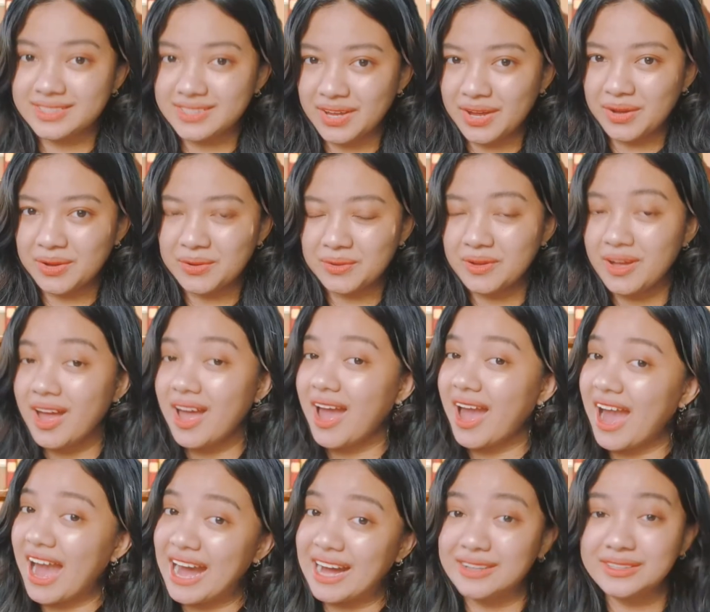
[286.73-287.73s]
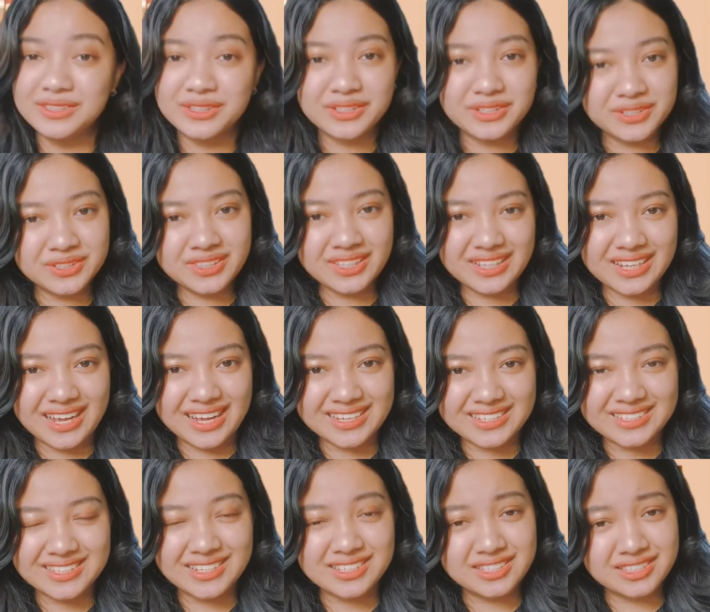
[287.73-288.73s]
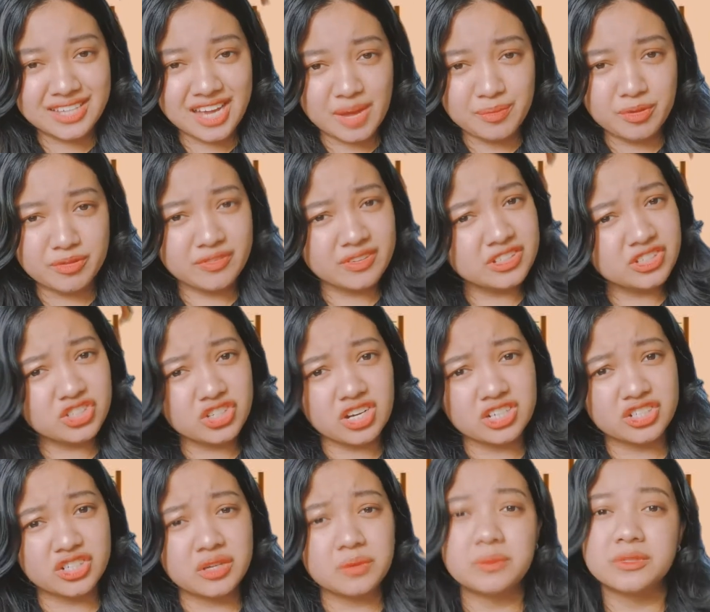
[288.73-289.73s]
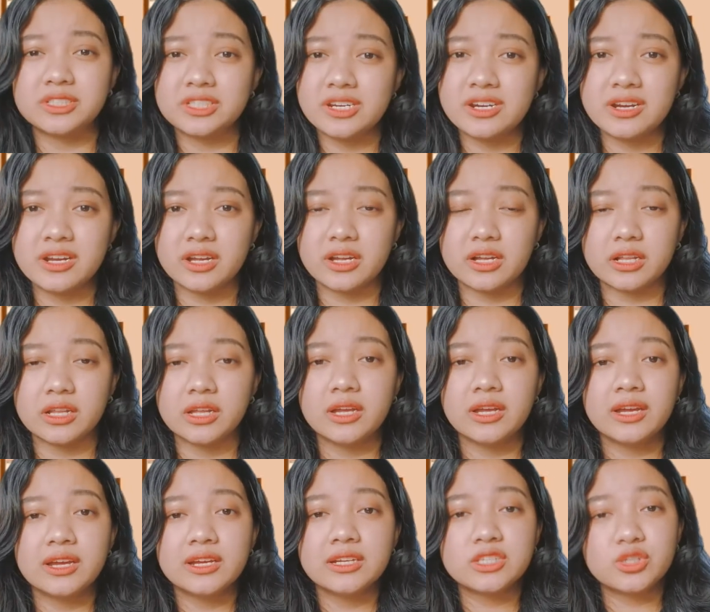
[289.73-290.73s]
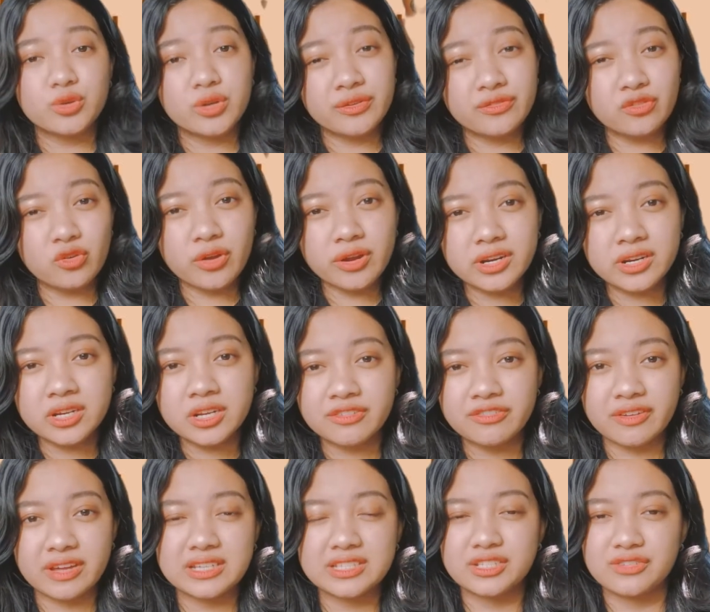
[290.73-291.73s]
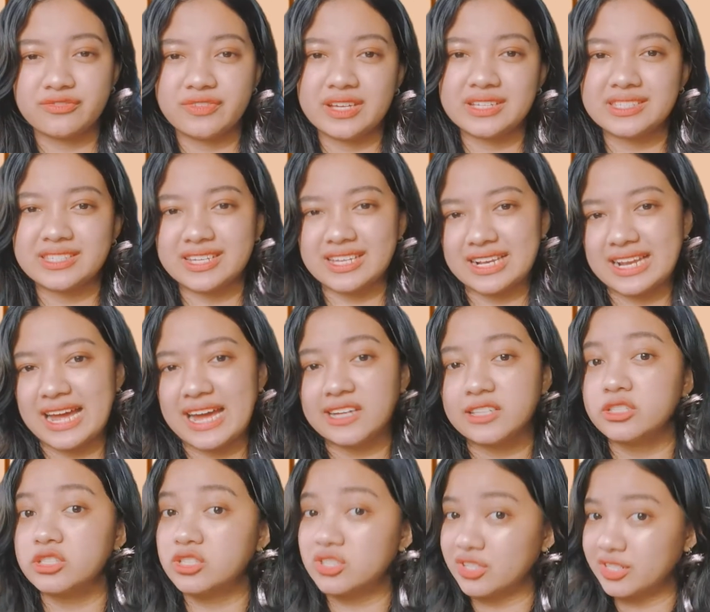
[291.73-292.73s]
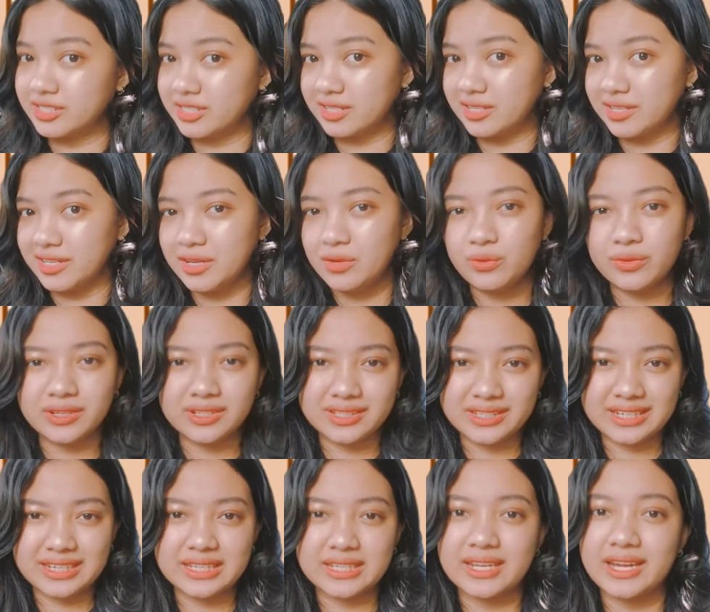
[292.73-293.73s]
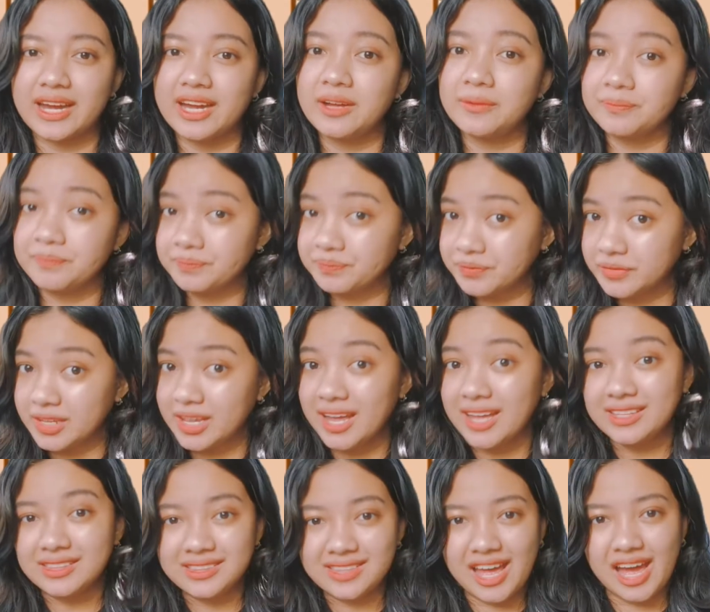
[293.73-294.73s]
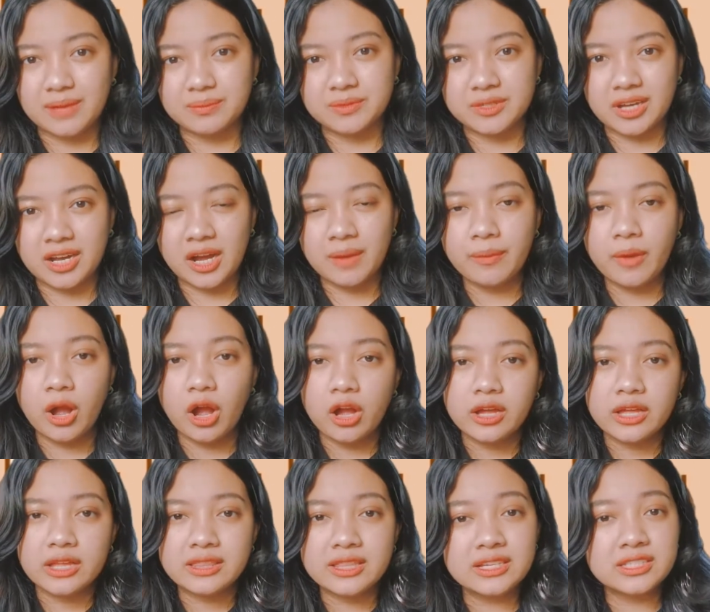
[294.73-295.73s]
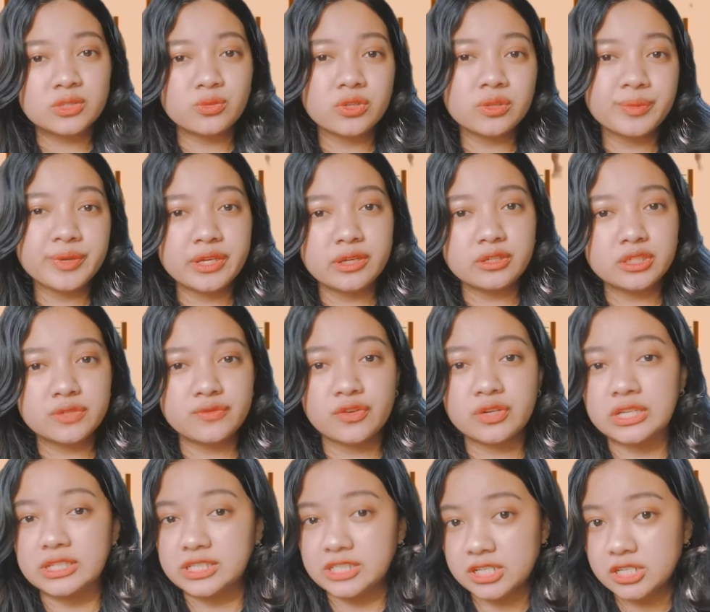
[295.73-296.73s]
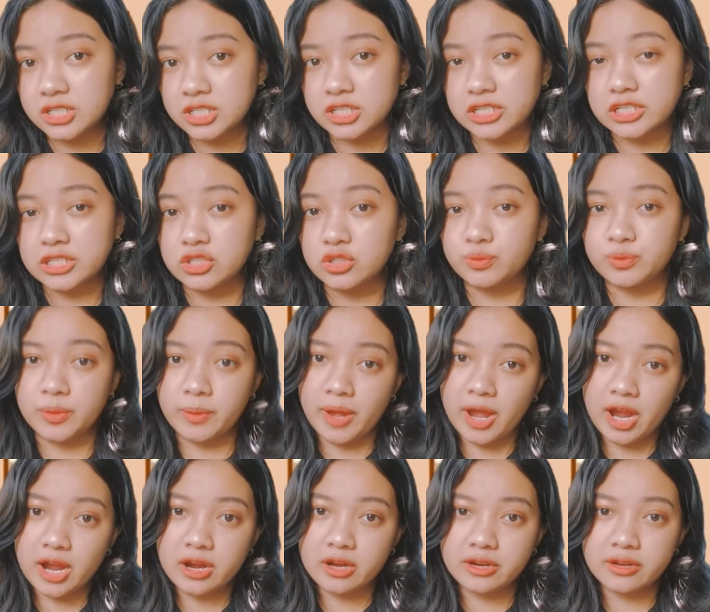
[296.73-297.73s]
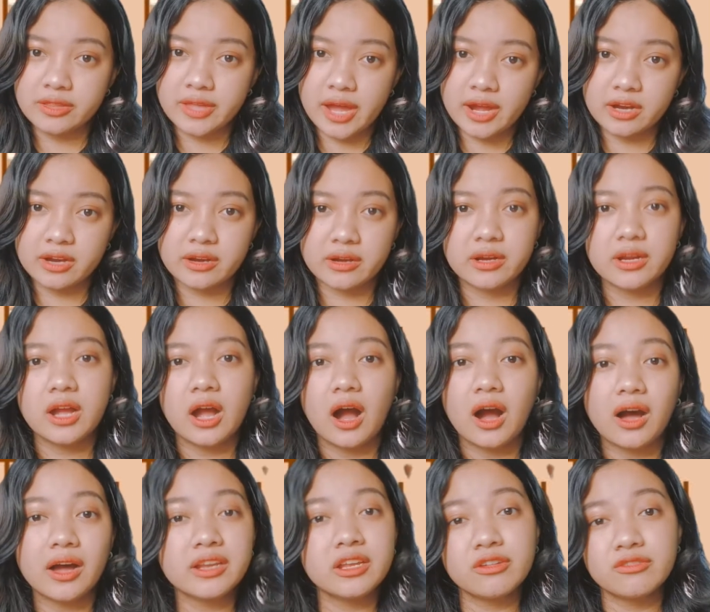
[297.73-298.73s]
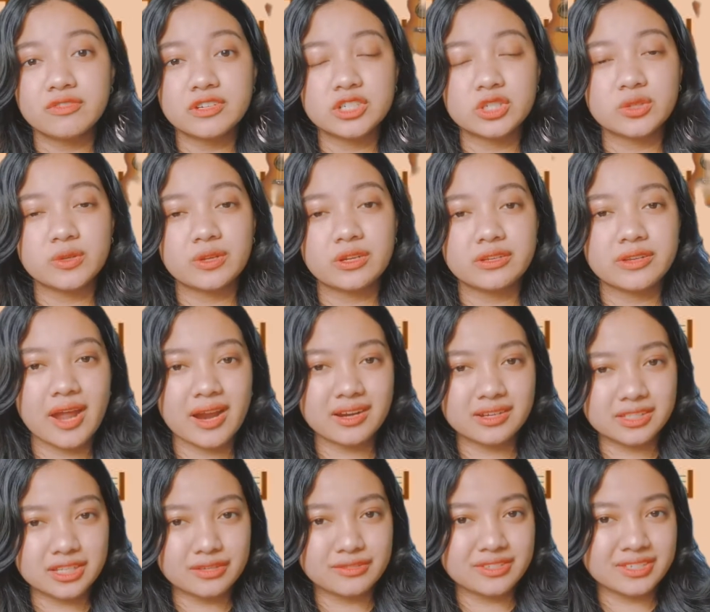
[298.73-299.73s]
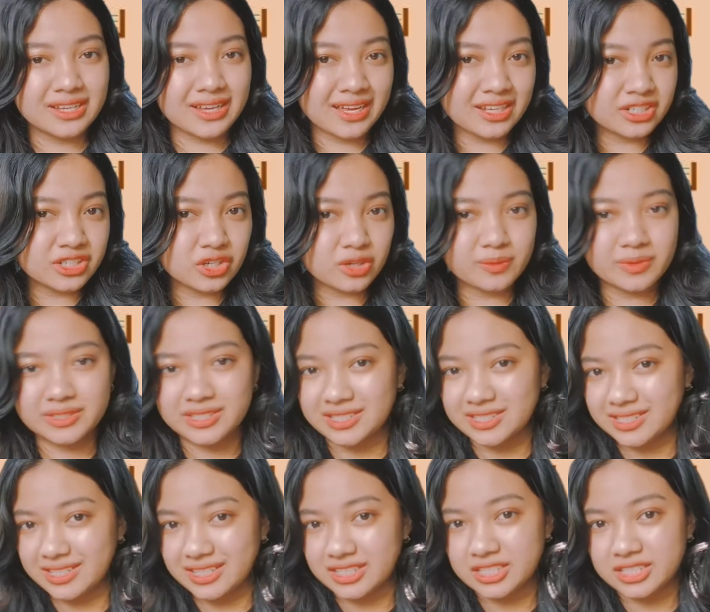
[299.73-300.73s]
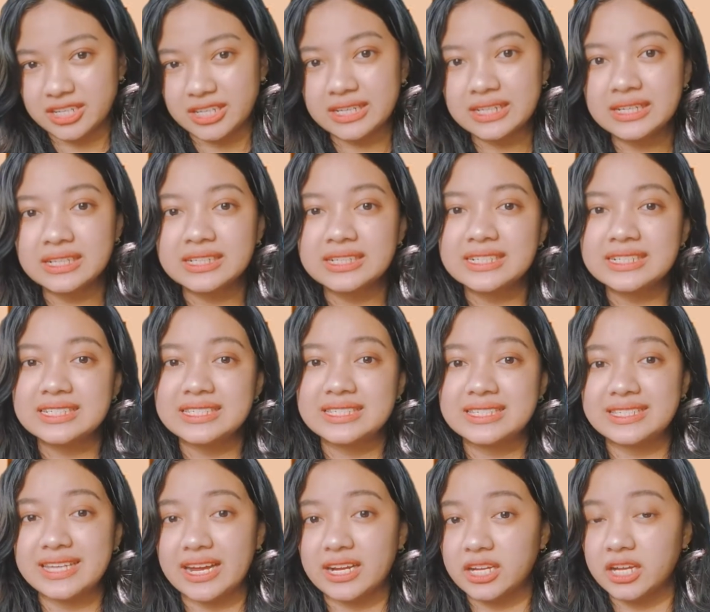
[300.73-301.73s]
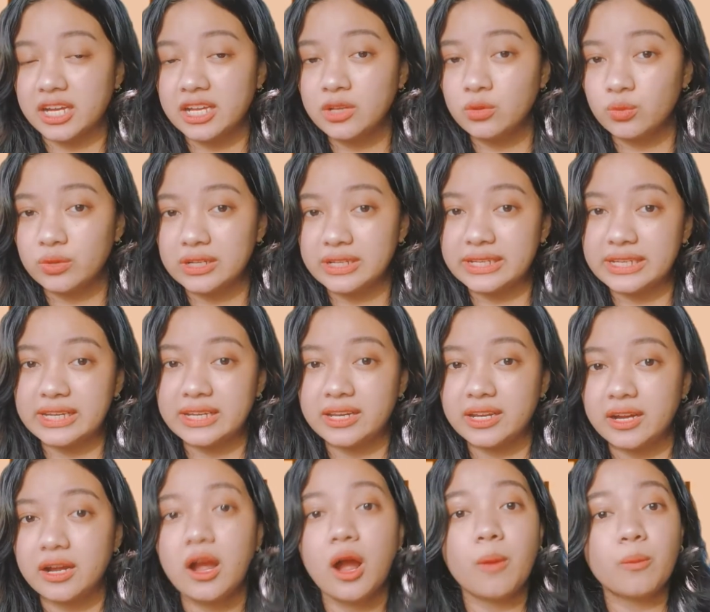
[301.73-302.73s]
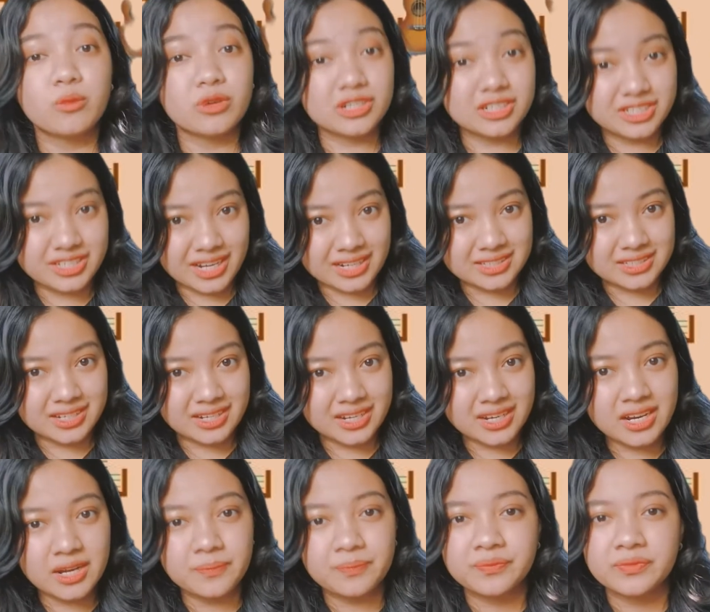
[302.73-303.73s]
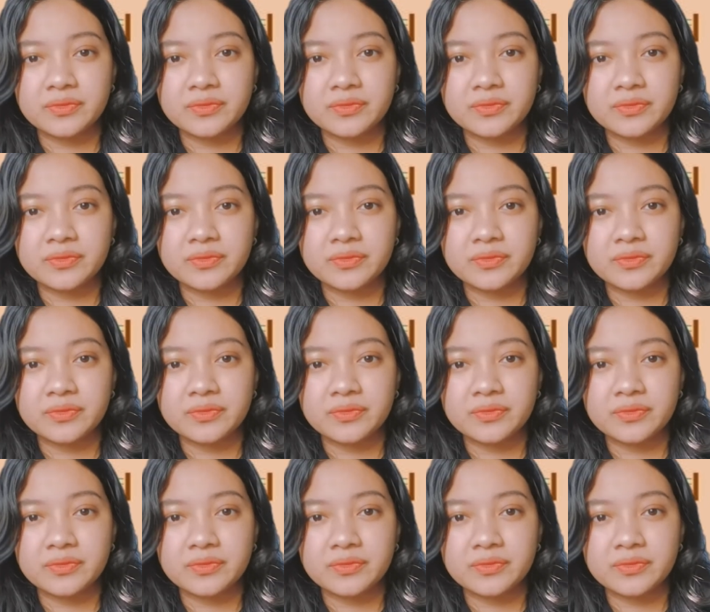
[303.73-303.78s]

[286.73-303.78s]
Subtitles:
So, how to utilize this type of instructional material? So if we're in a face-to-face class, certainly we'll need a laptop, This will be used for the teacher to prepare their audiovisual narrative slideshow presentation. Second, we'll need a projector.